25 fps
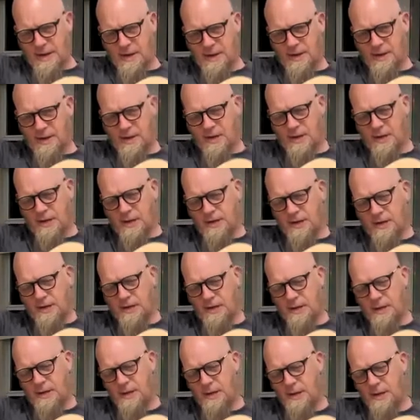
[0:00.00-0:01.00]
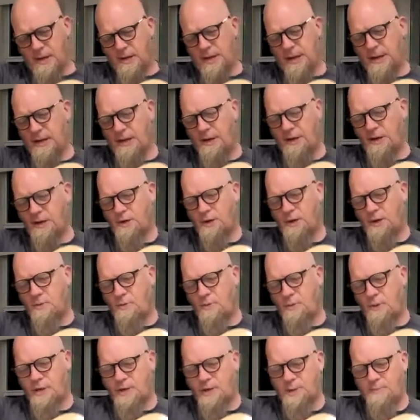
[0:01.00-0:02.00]
you can get your
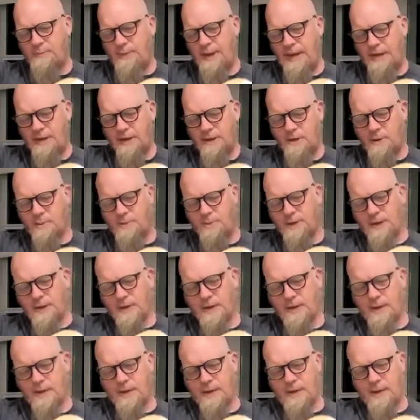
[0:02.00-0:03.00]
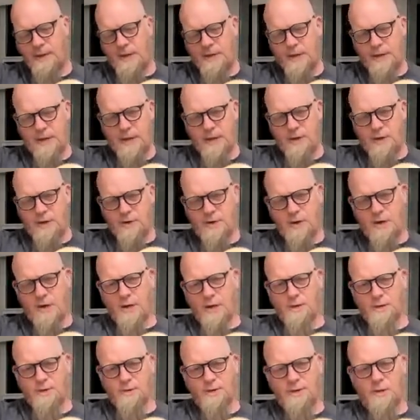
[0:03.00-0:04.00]
wrist bent a little bit, get your
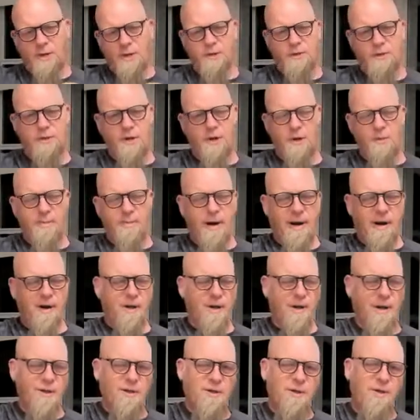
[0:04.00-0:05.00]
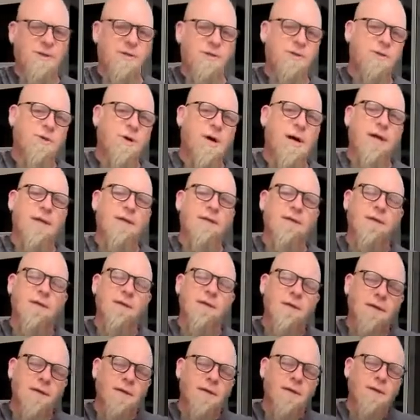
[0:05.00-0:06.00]
knuckles closer to parallel to the strings.
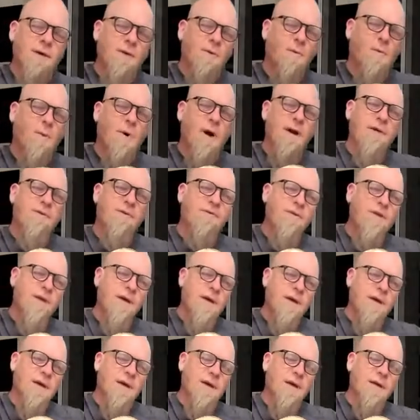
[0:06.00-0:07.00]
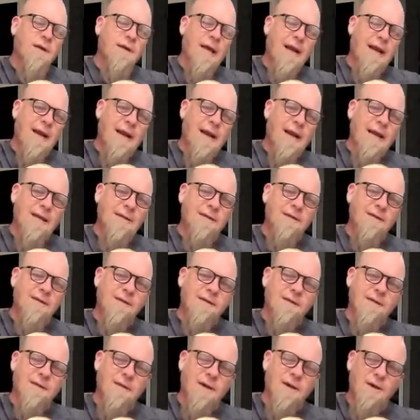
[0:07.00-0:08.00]
One of the
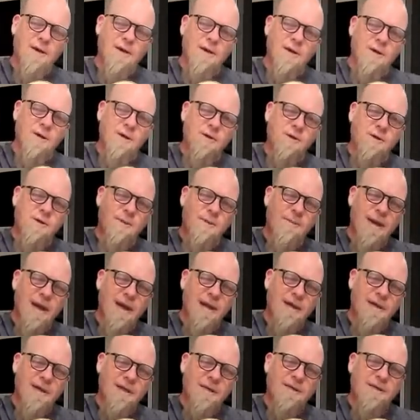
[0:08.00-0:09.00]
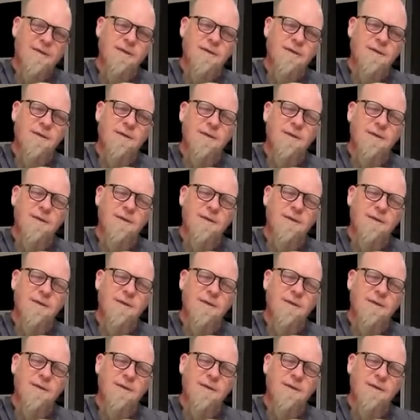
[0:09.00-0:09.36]
techniques that you can use to make this